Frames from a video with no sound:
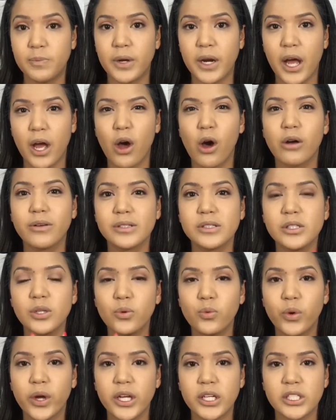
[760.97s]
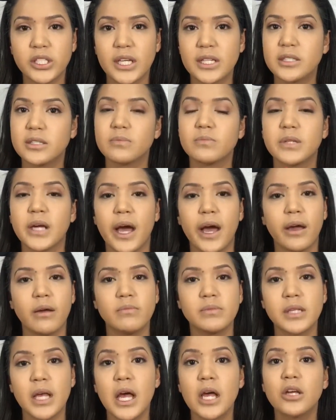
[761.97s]
but I also wish that
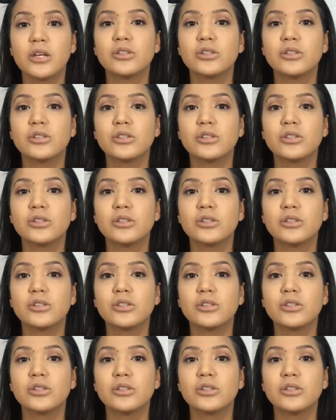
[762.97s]
sometimes